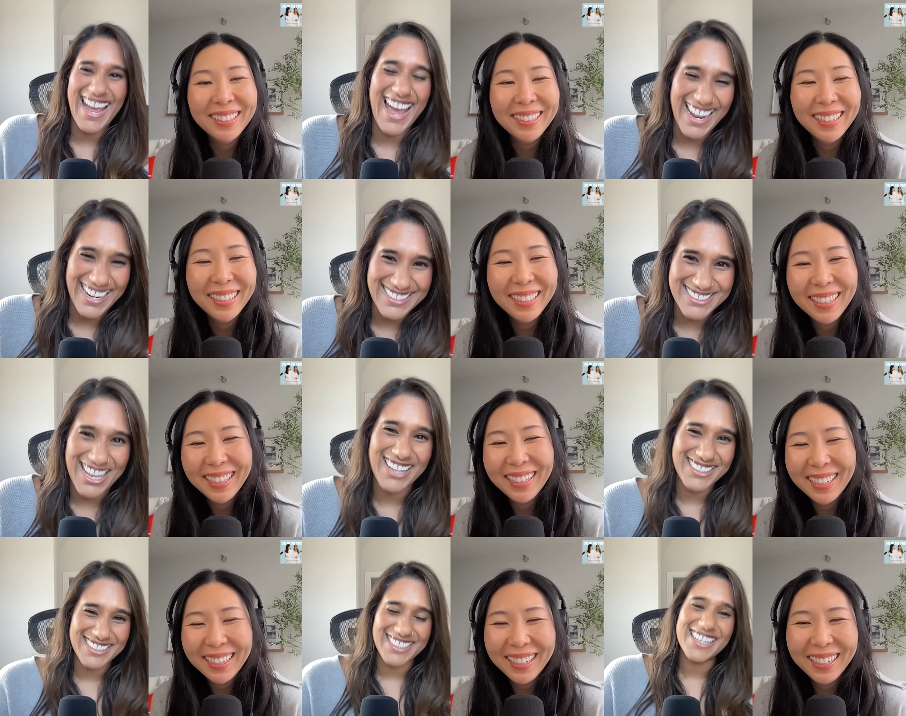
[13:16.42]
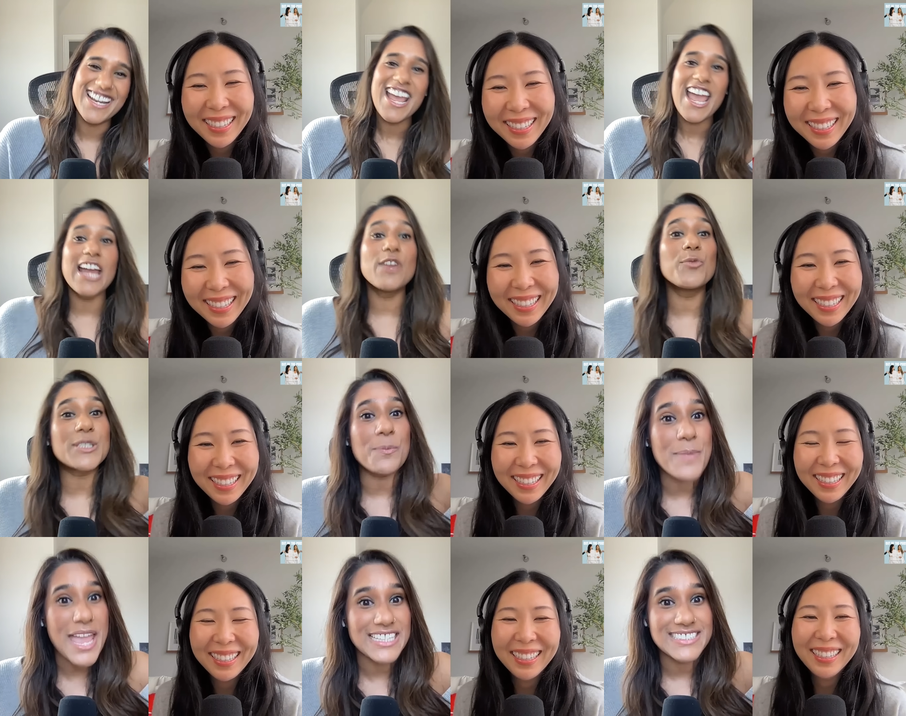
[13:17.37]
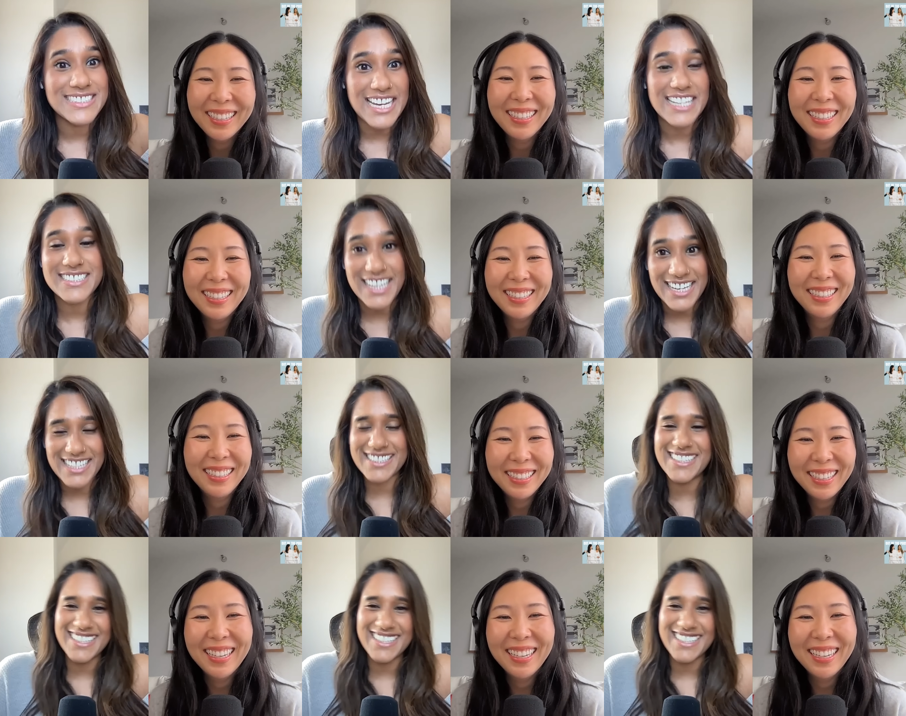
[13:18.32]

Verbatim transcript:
Speaker 1: exactly. And it was mandated.